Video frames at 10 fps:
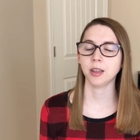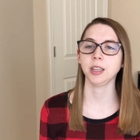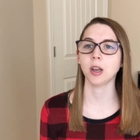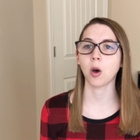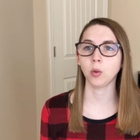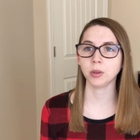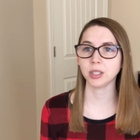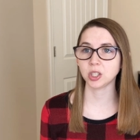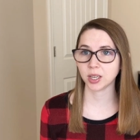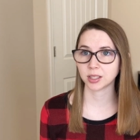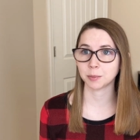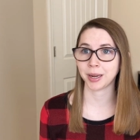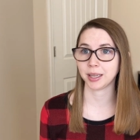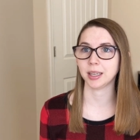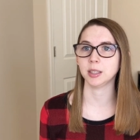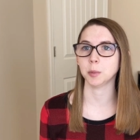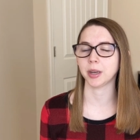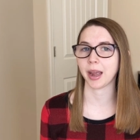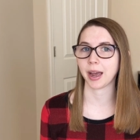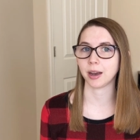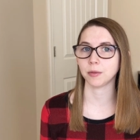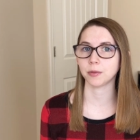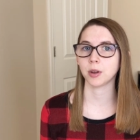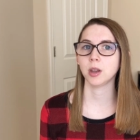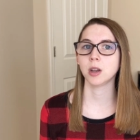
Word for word: the only chance my kids would have